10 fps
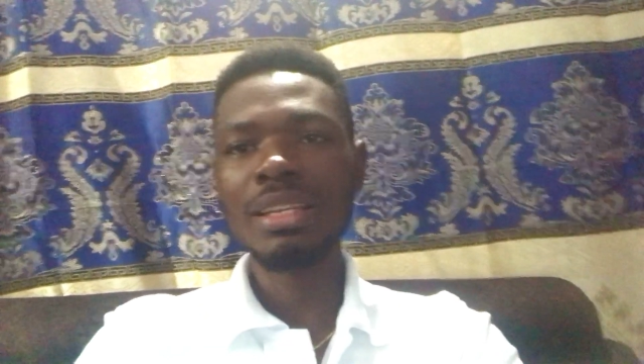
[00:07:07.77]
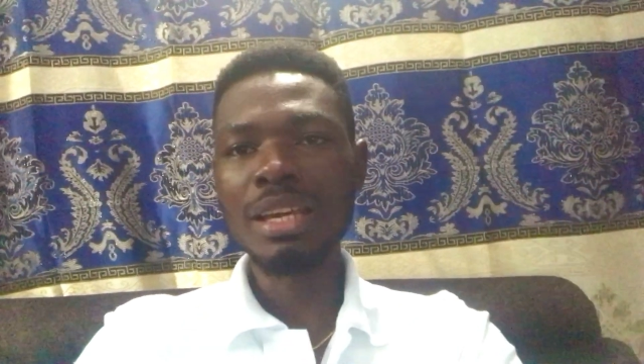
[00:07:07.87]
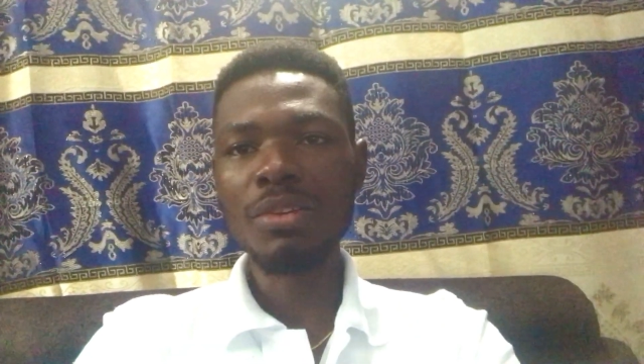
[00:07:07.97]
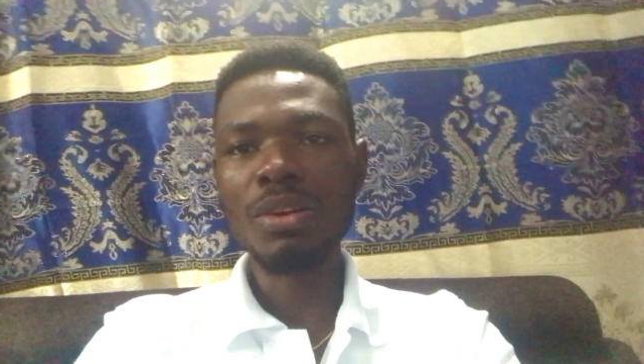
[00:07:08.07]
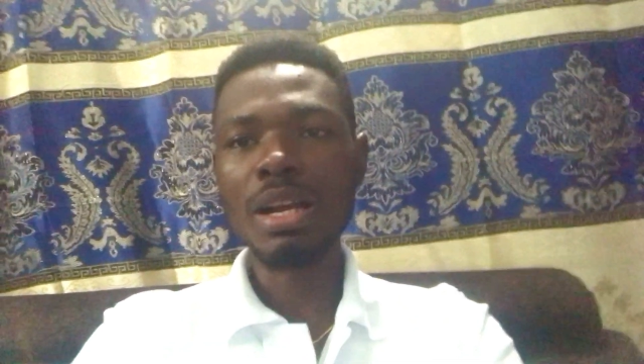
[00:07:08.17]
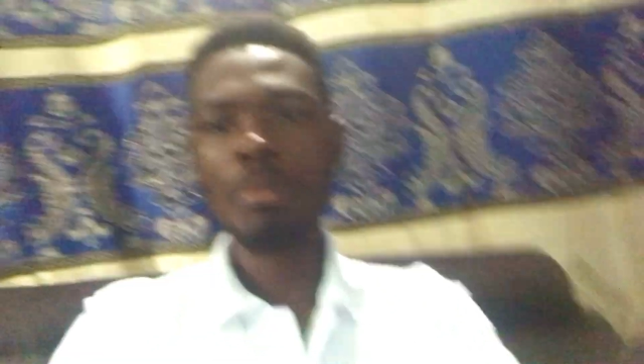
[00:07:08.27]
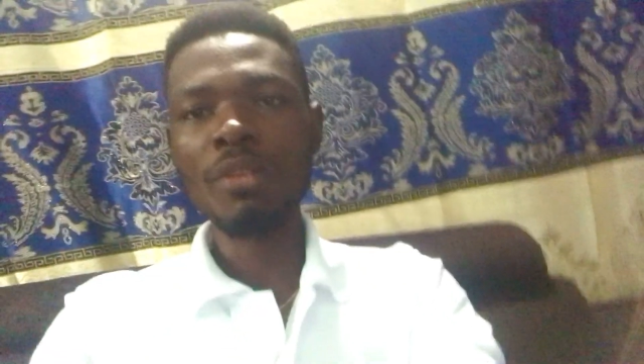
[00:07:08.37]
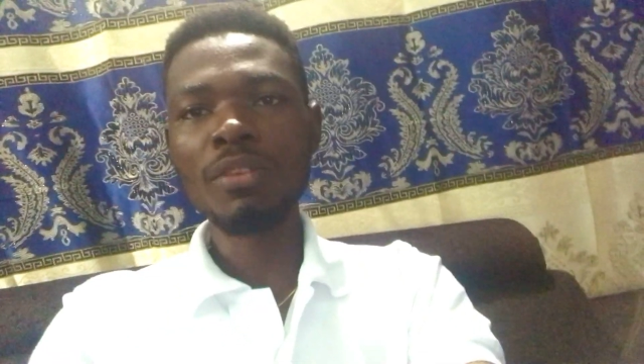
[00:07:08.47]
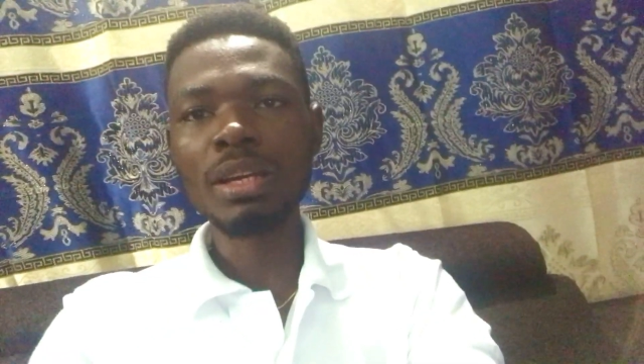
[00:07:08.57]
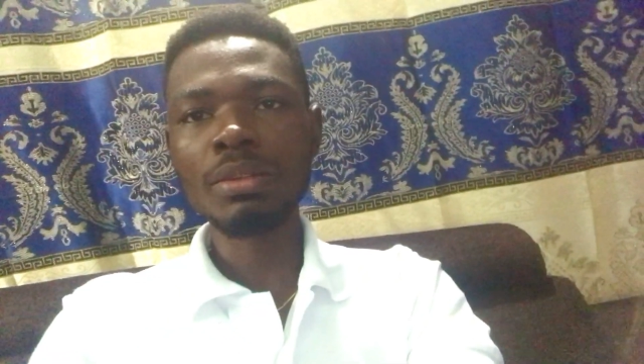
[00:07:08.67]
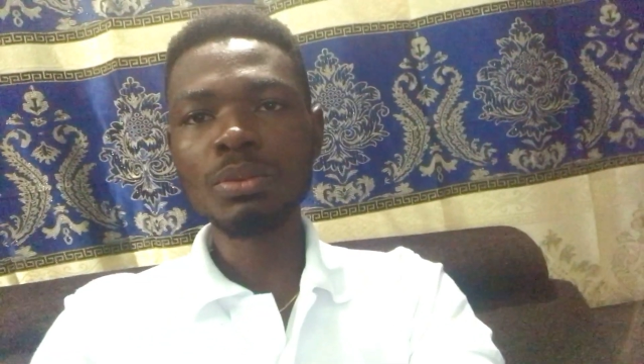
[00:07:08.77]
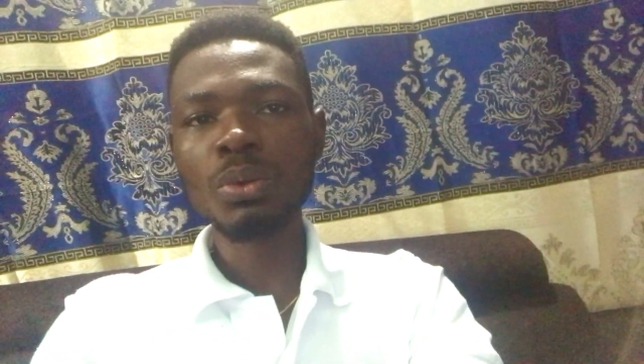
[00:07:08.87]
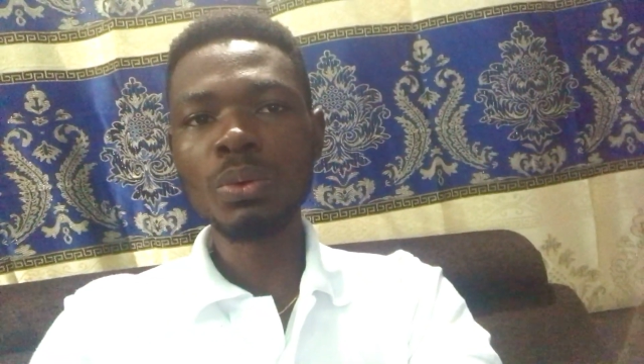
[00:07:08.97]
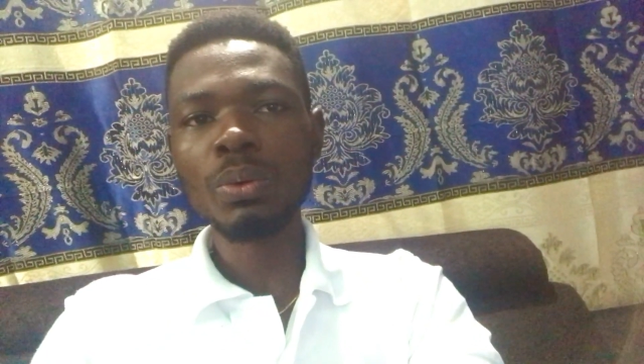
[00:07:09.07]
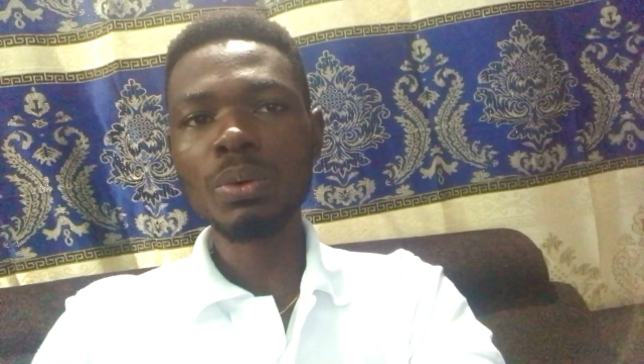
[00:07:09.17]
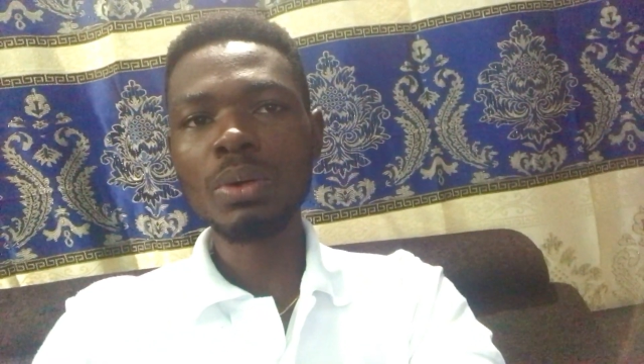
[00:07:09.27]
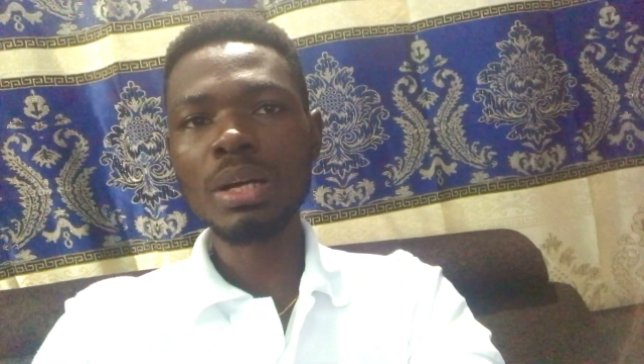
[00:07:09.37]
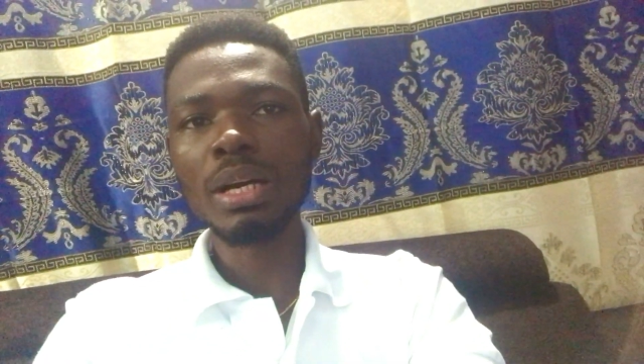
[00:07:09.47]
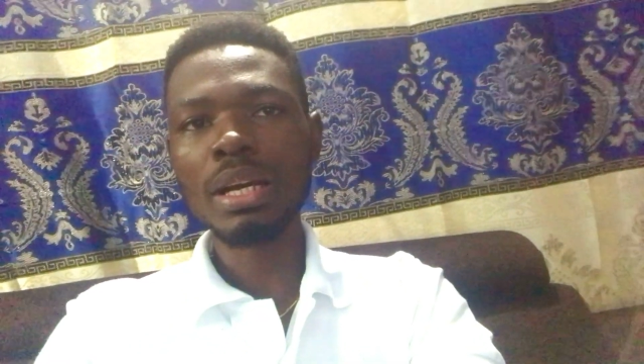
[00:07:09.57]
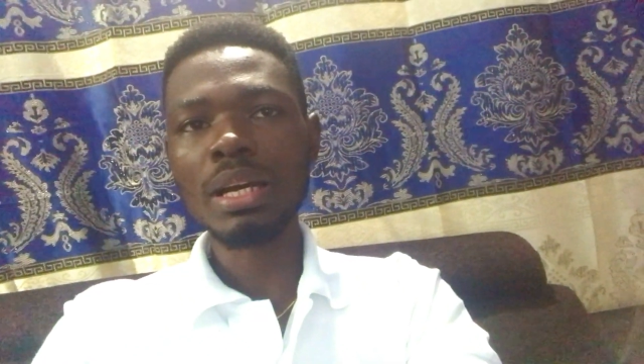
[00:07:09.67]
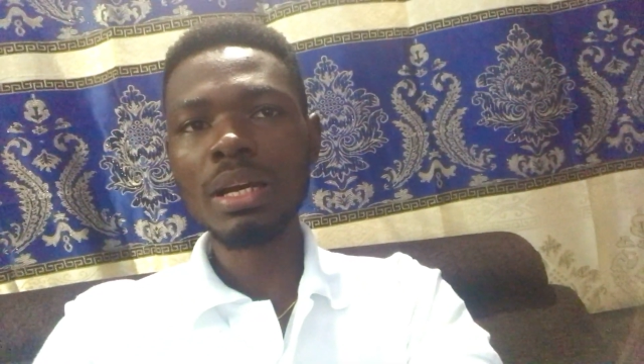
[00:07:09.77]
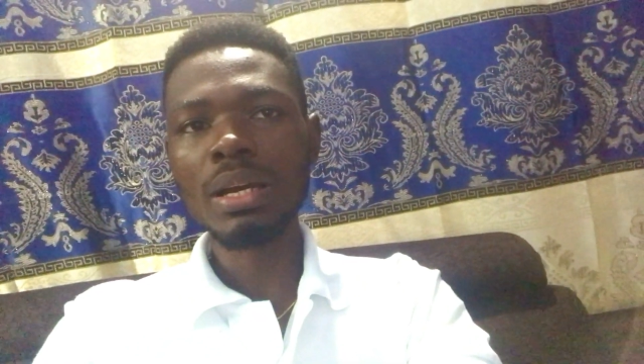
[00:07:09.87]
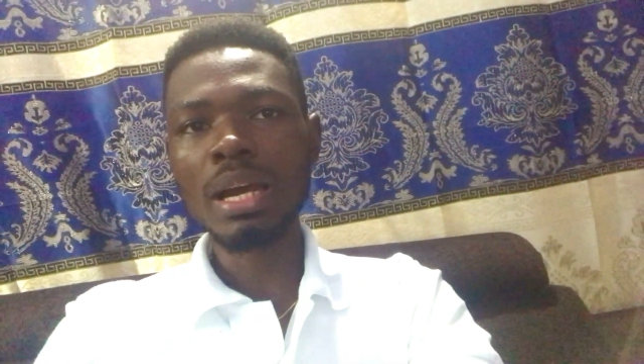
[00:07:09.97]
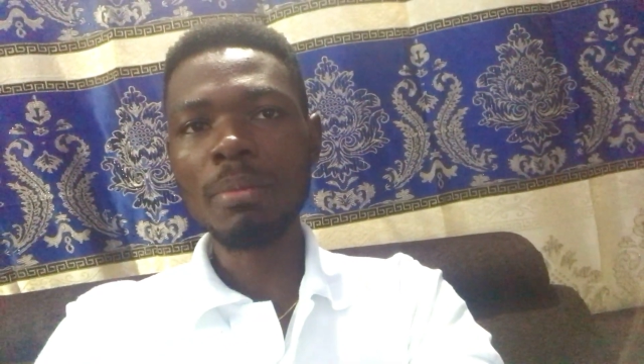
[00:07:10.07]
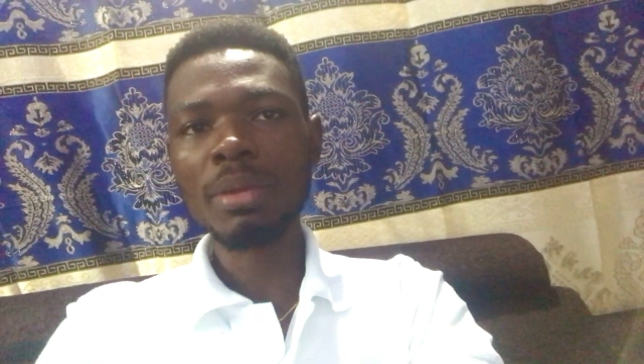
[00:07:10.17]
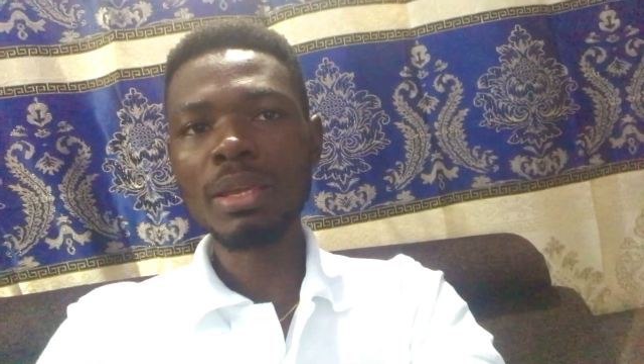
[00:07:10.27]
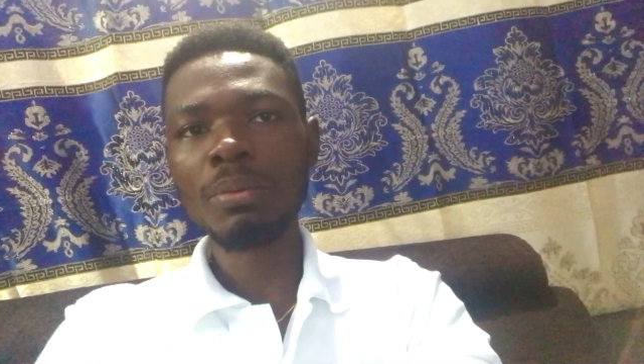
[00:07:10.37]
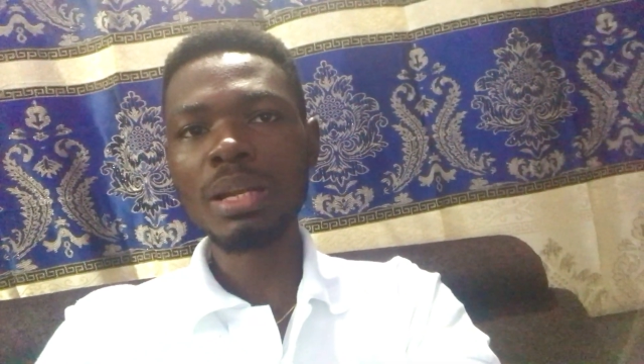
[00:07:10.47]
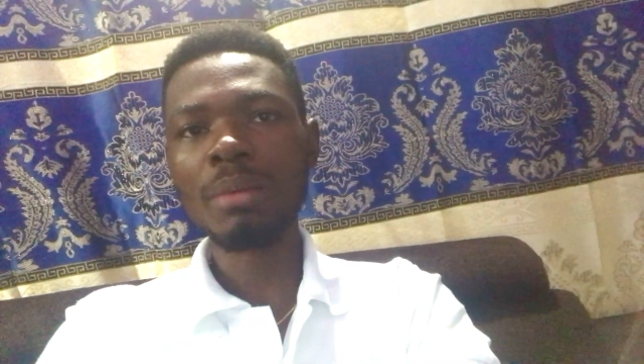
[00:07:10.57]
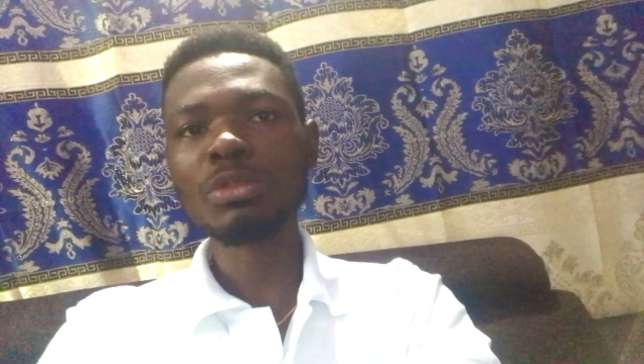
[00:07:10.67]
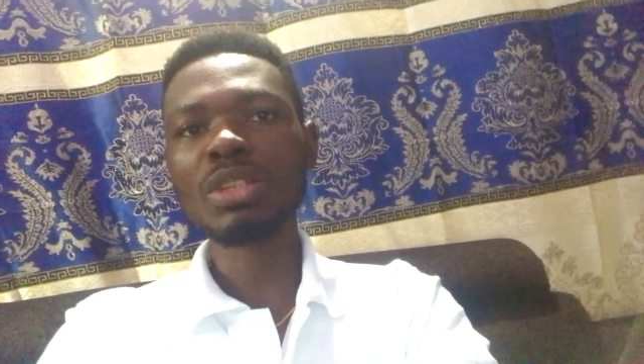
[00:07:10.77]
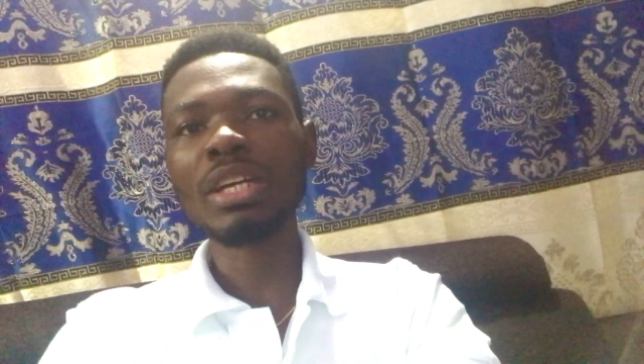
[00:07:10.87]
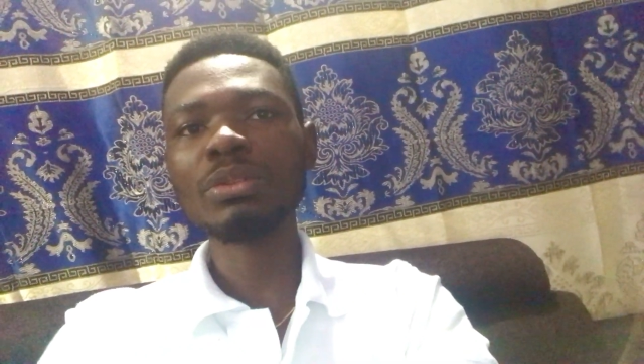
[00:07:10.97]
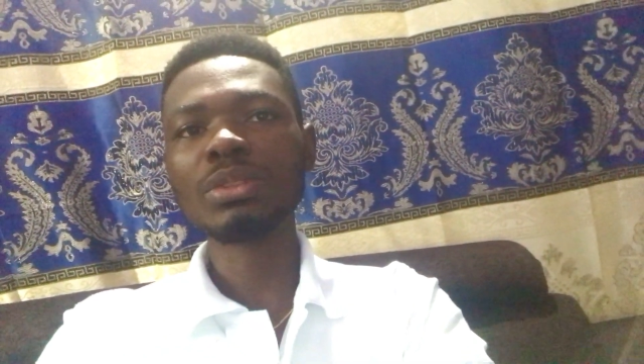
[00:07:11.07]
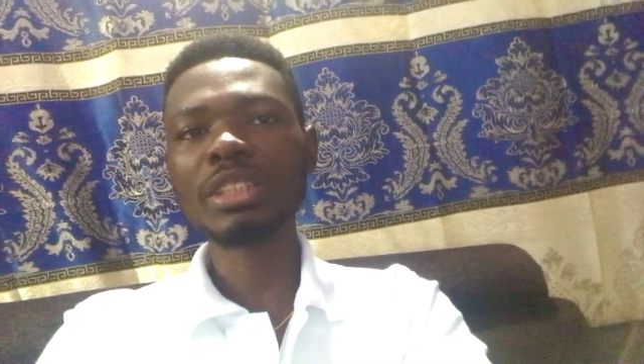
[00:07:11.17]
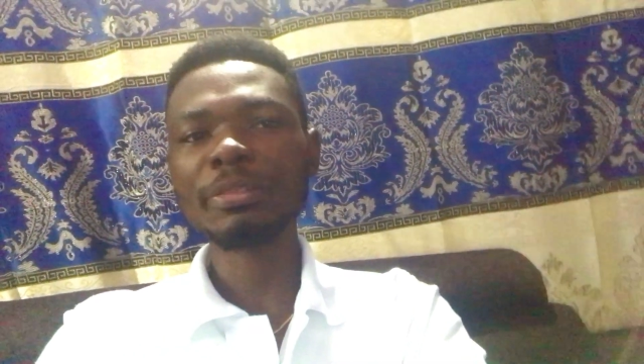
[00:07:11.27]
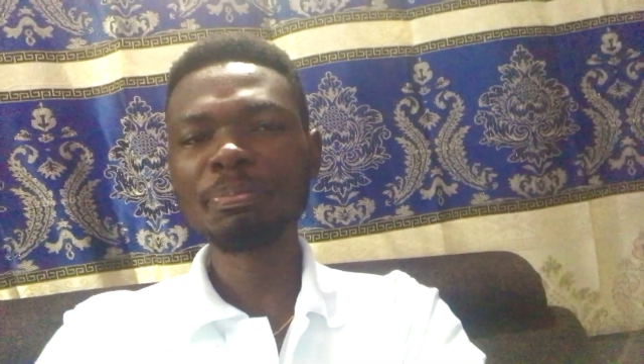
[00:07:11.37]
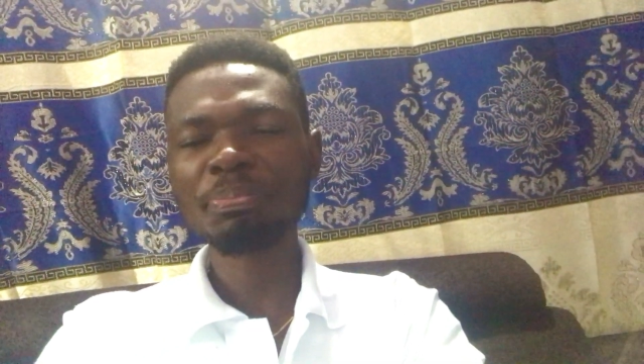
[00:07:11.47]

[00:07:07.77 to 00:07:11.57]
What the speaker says: then you can move on and do what I'm trying to say.